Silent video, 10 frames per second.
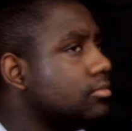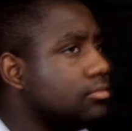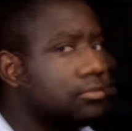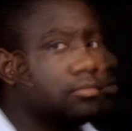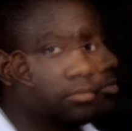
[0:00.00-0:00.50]

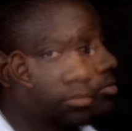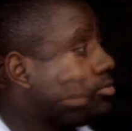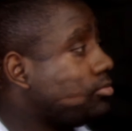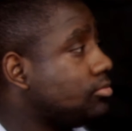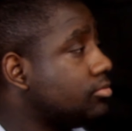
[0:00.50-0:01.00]

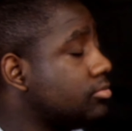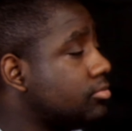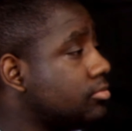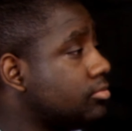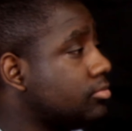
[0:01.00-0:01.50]

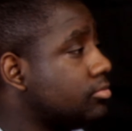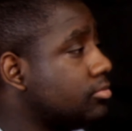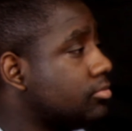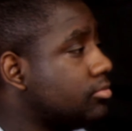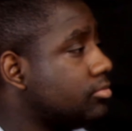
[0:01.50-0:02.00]

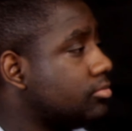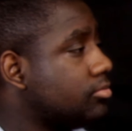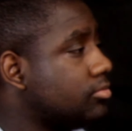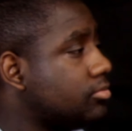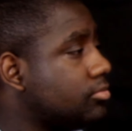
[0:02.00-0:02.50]

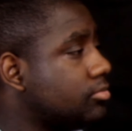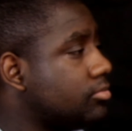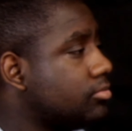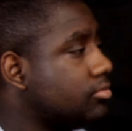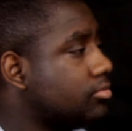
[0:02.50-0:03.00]

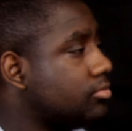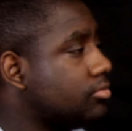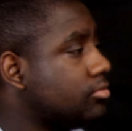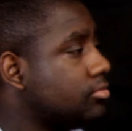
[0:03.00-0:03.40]
(not speaking)